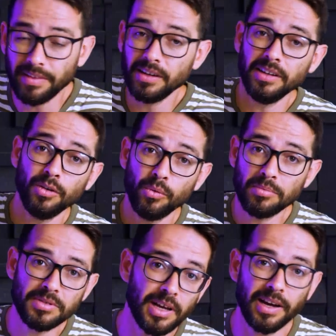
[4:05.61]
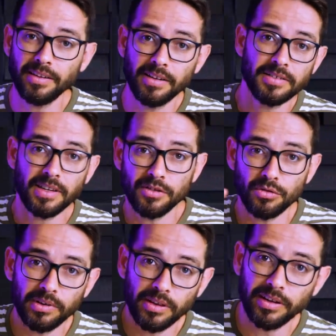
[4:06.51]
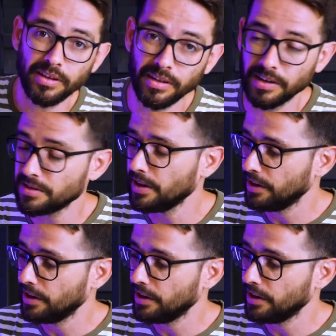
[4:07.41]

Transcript: They need a website. They say, do it like this.